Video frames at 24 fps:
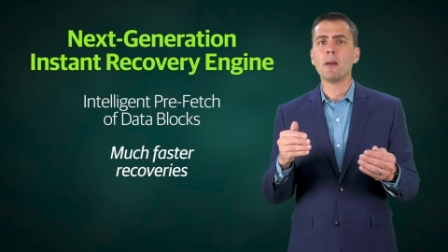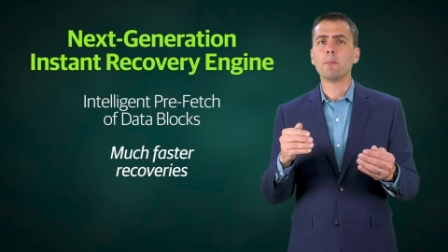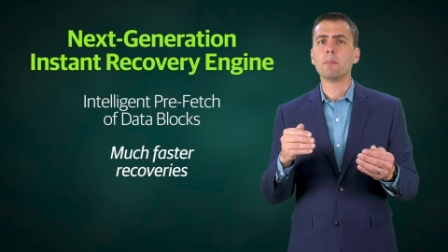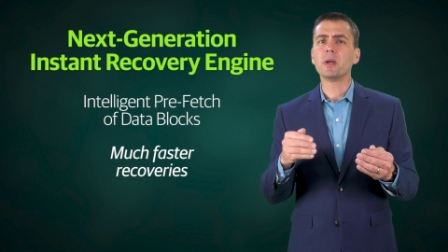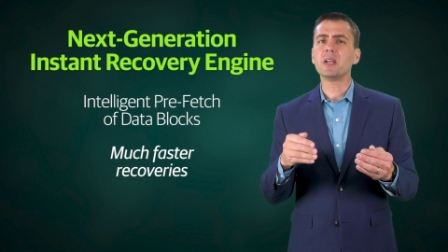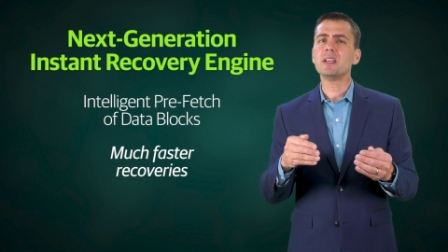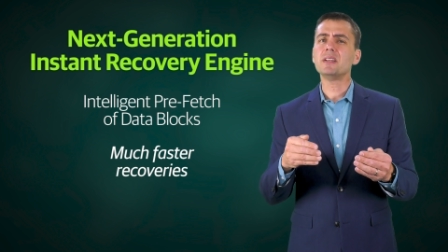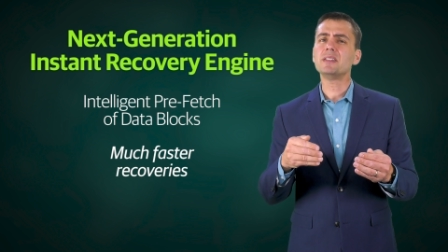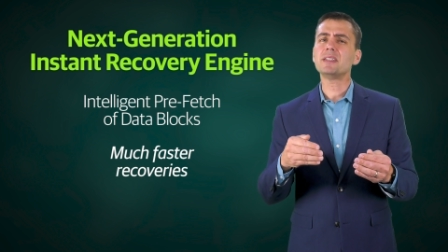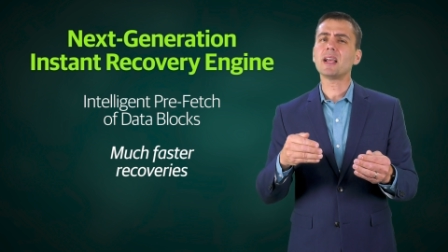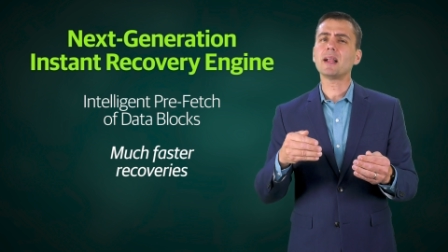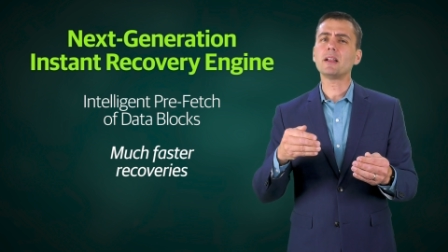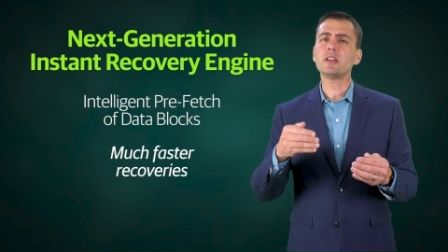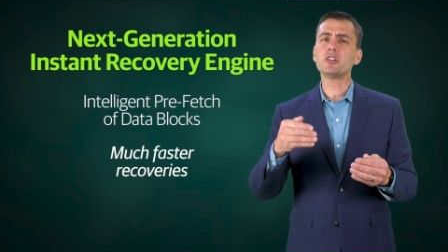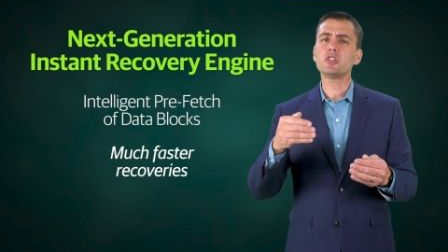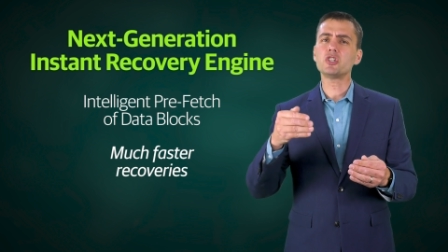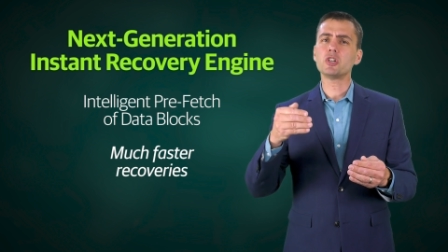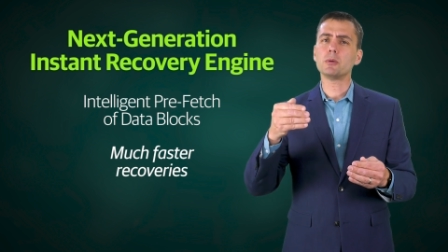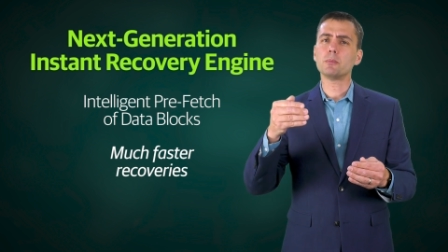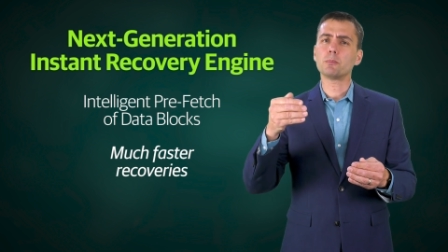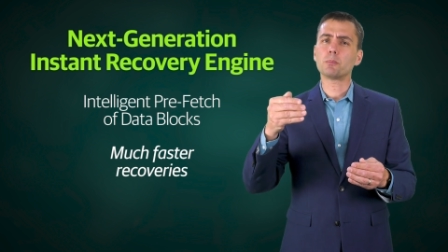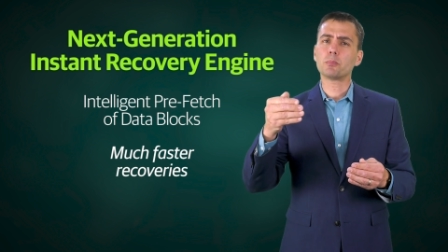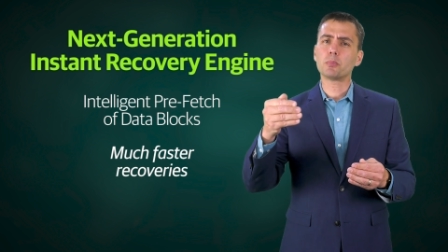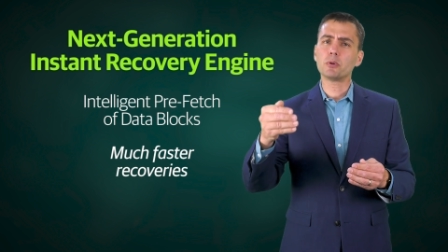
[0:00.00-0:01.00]
But
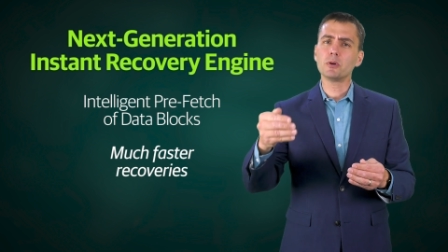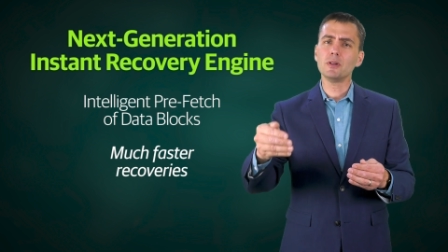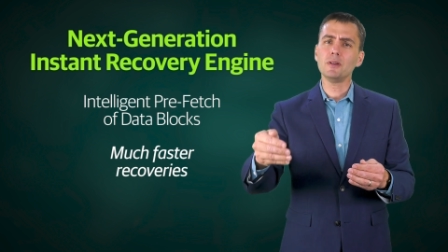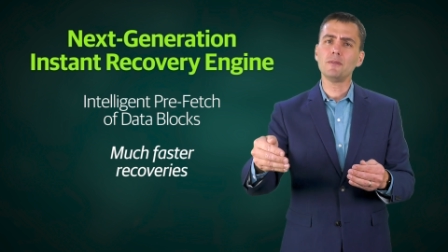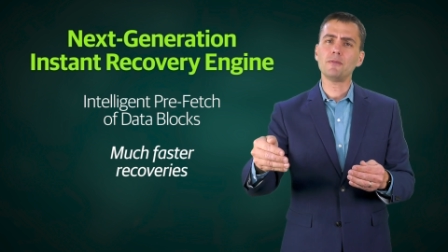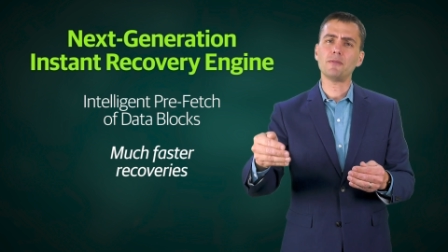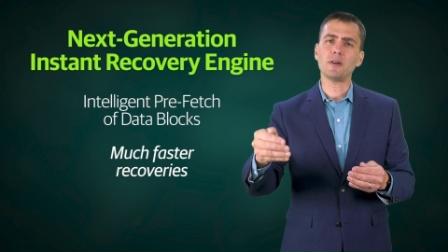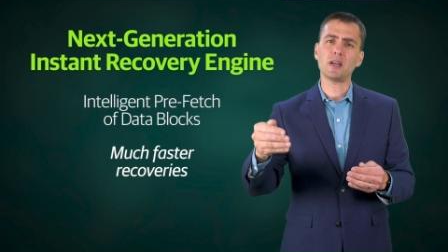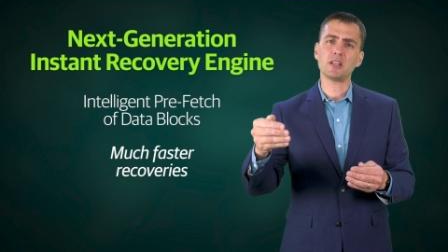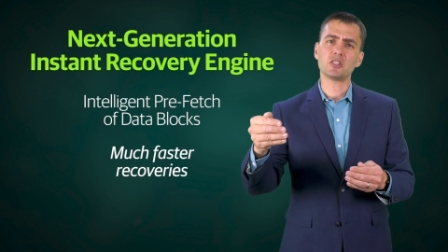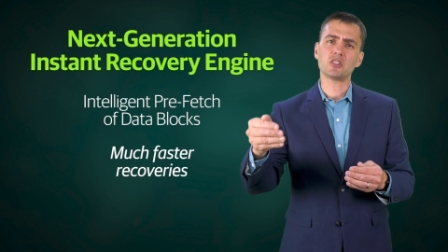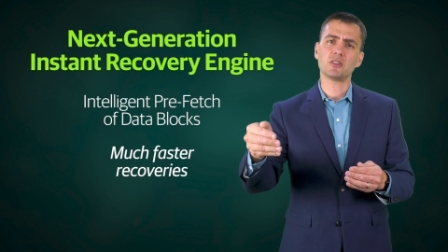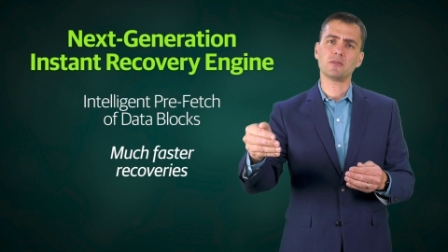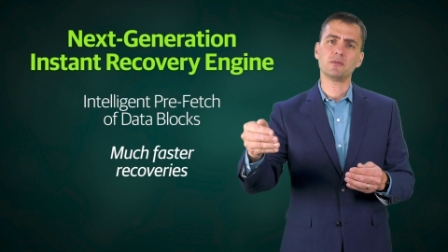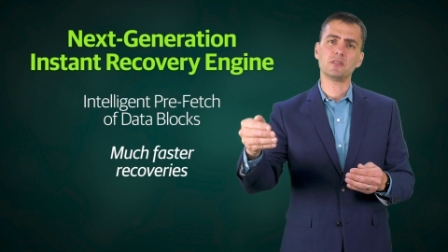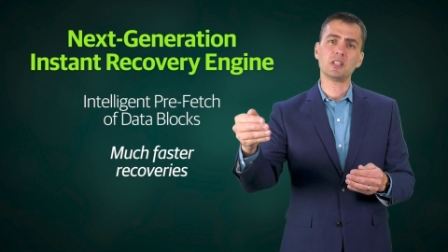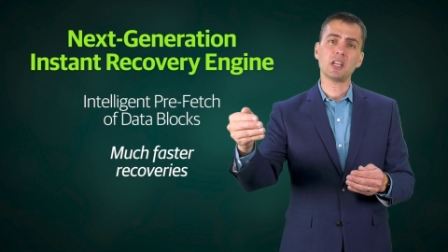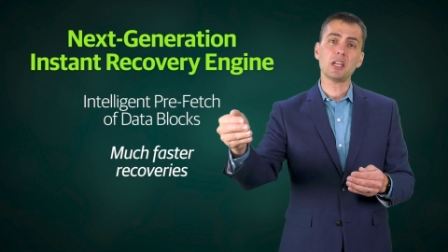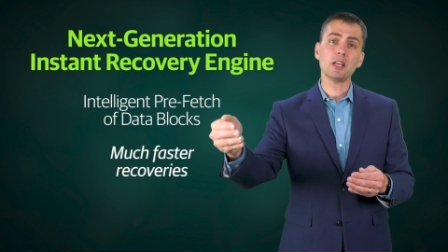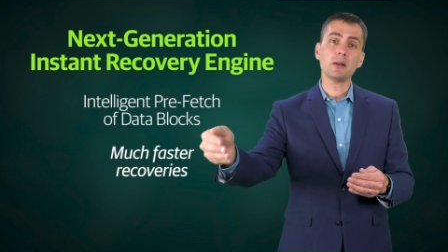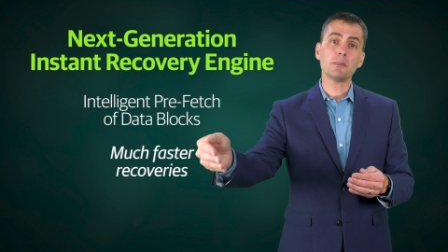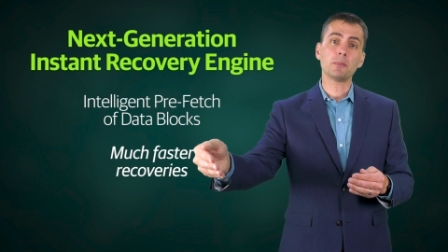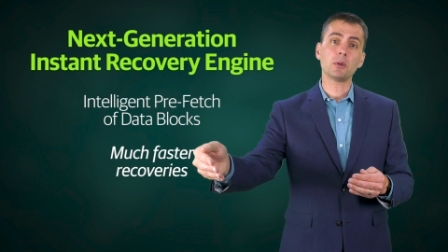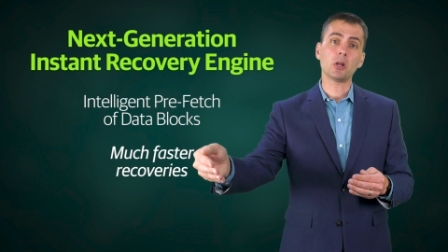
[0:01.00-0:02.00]
intelligent prefetch of
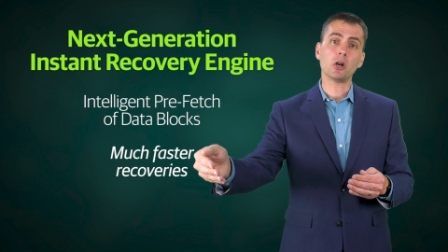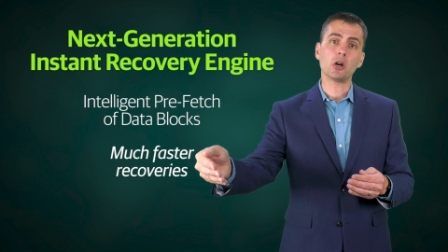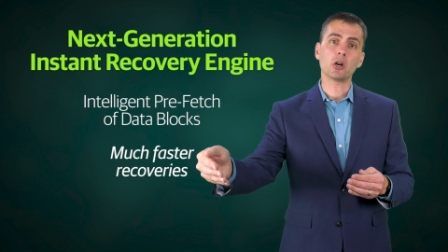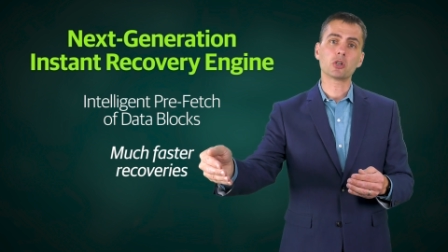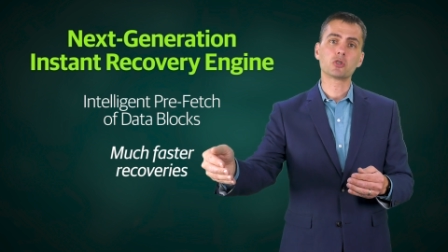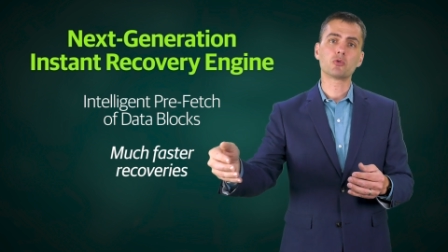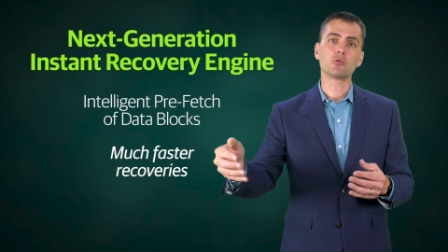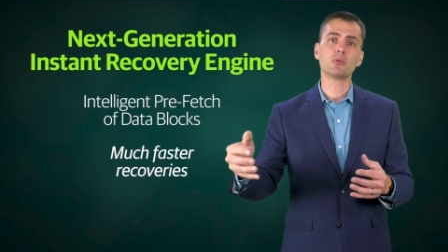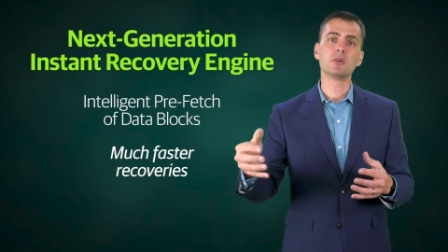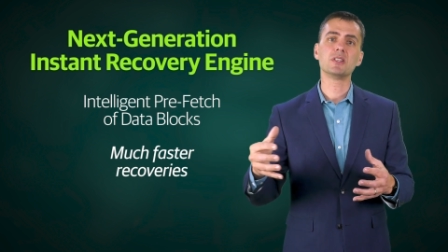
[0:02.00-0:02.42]
data blocks